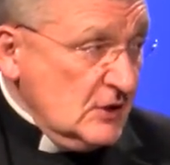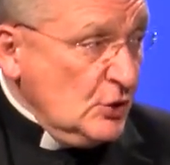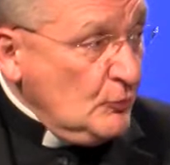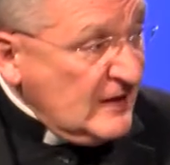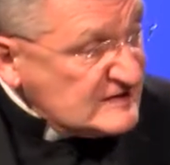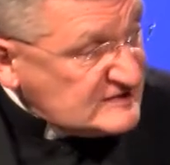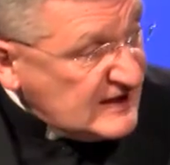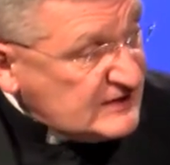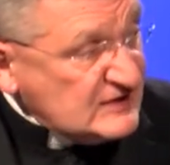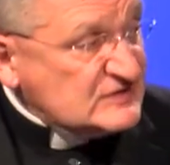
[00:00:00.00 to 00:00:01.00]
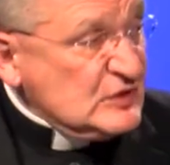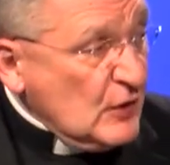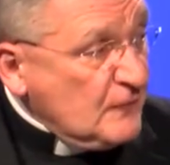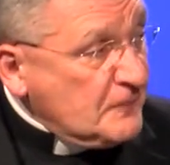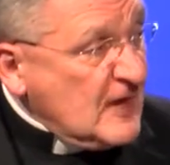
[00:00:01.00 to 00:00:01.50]
whom we seek to
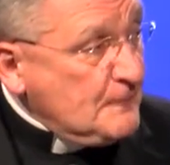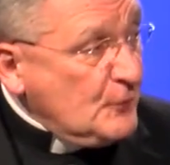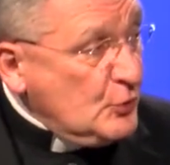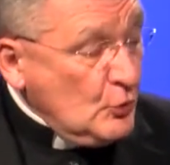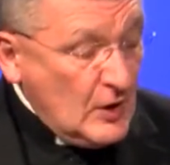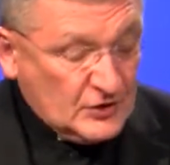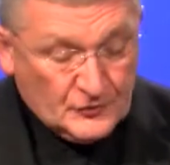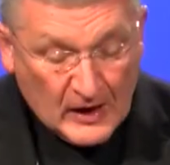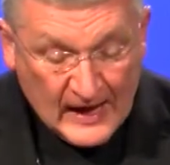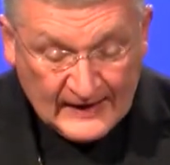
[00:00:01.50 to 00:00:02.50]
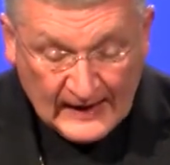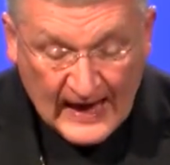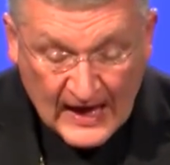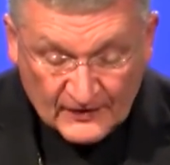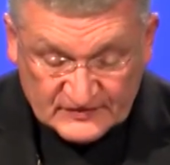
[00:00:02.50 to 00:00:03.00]
serve, people who are crying
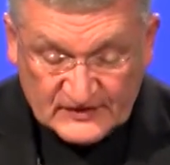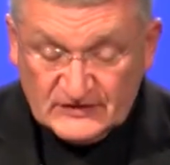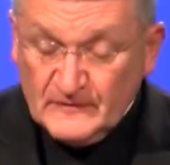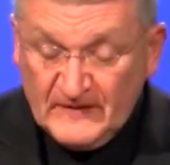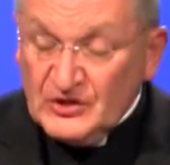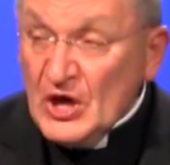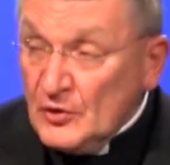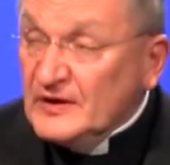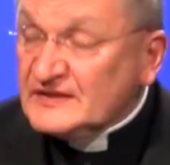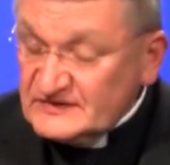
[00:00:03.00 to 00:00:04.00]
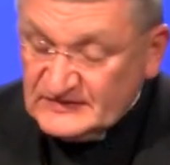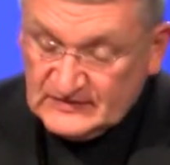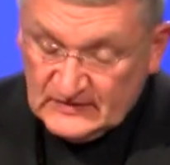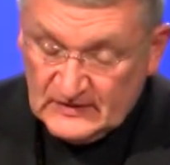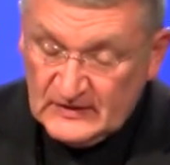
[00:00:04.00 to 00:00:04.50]
out to be
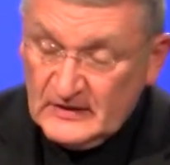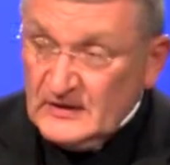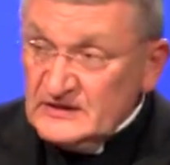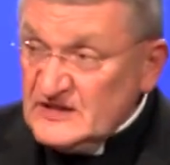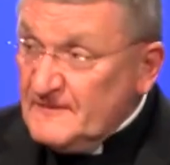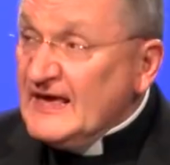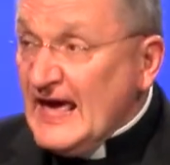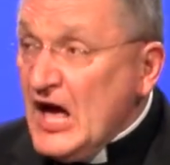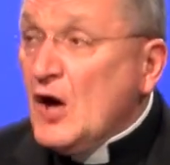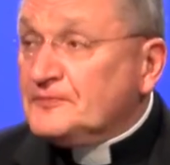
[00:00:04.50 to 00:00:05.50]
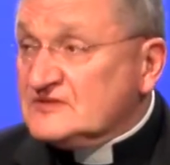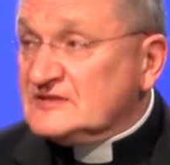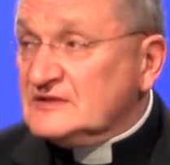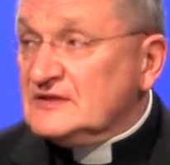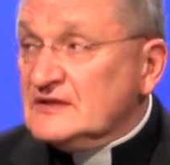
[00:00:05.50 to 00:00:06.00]
noticed, to be helped,
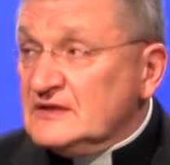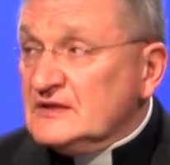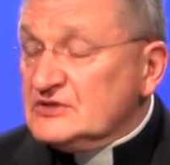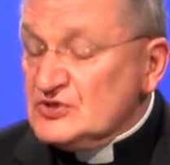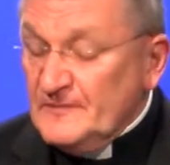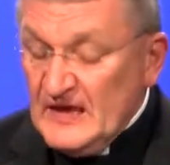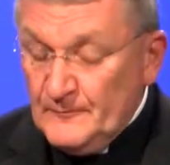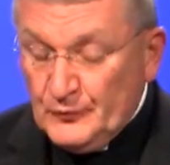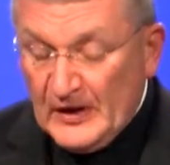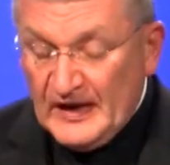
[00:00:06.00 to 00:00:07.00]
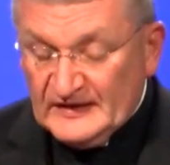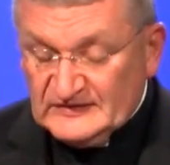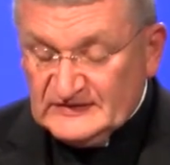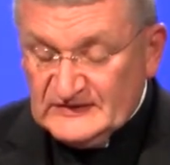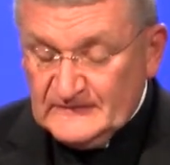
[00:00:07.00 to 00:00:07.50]
to be
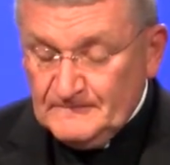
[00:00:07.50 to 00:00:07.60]
embraced.